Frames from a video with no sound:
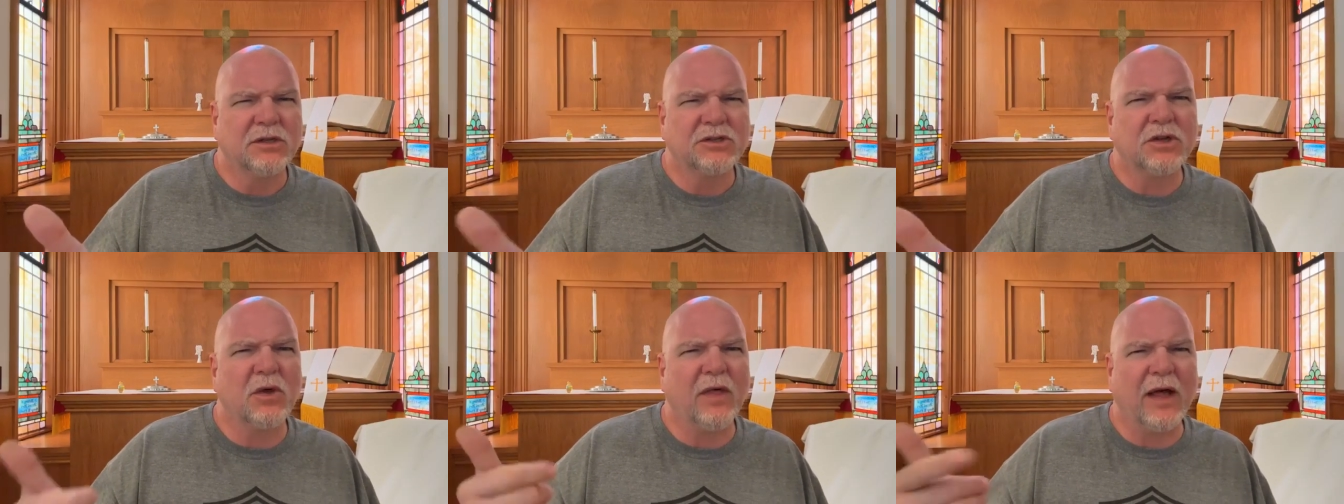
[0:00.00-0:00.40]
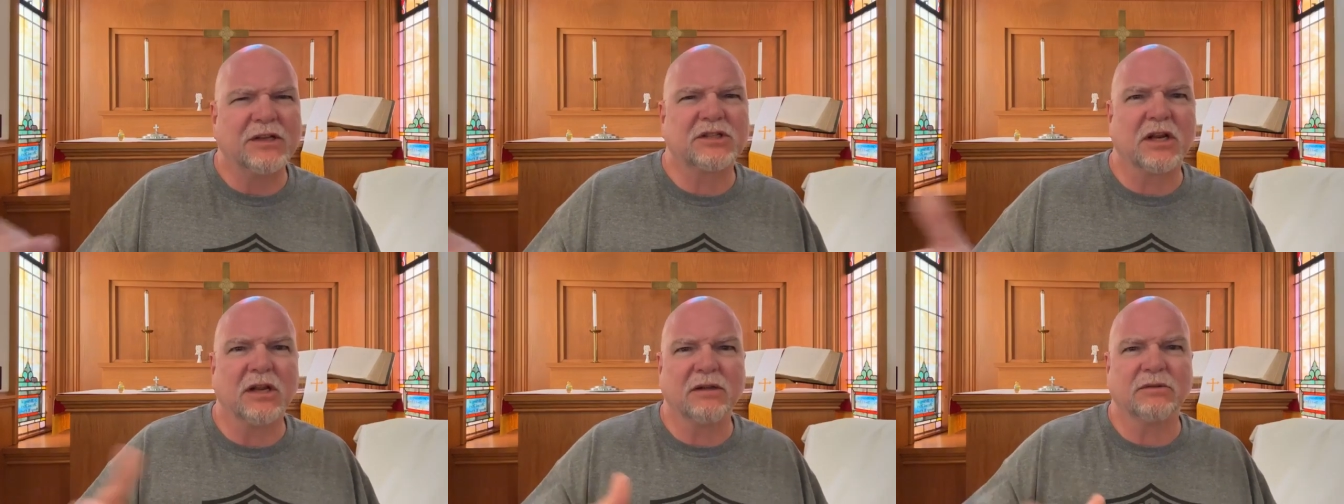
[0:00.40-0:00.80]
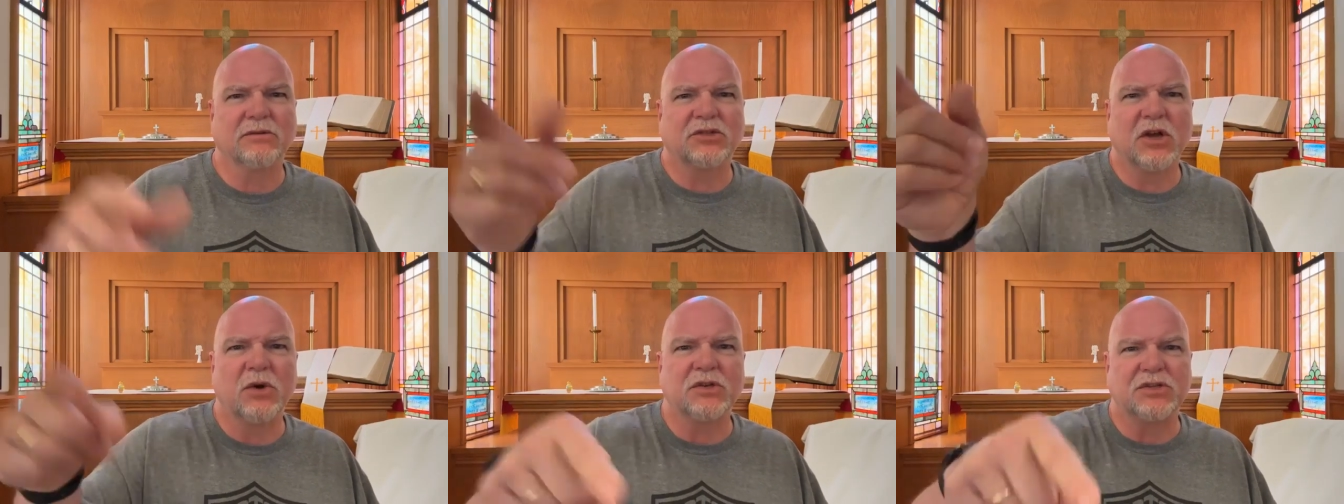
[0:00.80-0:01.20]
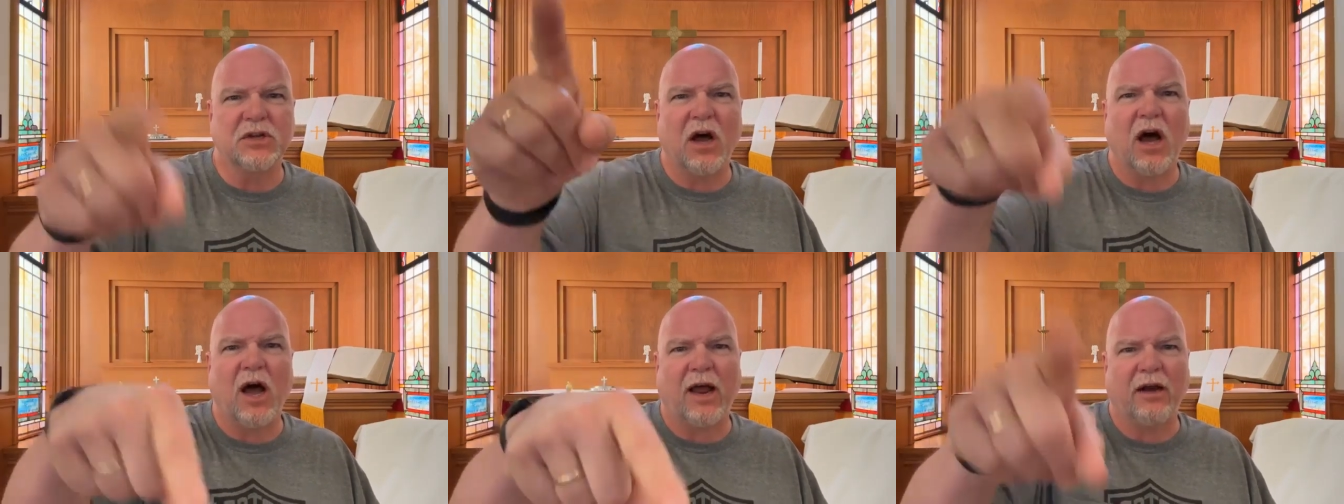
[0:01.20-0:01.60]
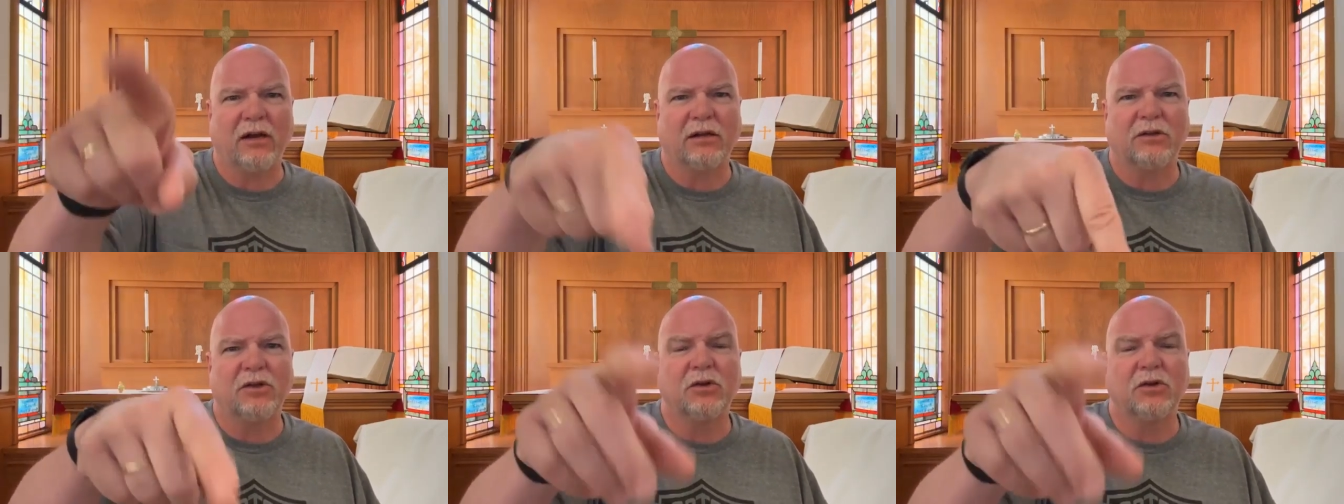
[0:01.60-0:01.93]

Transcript: So that's, so it's not.